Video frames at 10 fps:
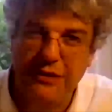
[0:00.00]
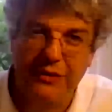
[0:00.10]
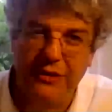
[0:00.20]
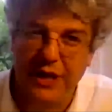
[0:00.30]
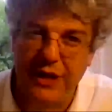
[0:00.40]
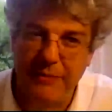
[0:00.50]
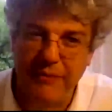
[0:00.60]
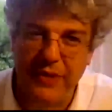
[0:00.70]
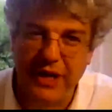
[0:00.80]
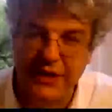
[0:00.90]
true
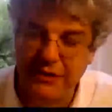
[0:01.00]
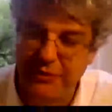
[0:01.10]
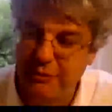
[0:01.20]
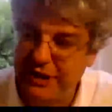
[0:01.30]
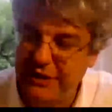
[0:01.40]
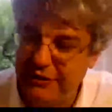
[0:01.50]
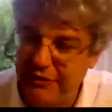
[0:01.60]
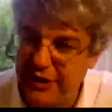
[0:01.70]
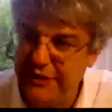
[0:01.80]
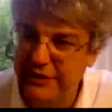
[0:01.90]

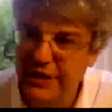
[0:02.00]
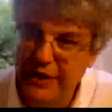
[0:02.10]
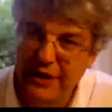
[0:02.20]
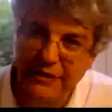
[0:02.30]
asymptomatic rate.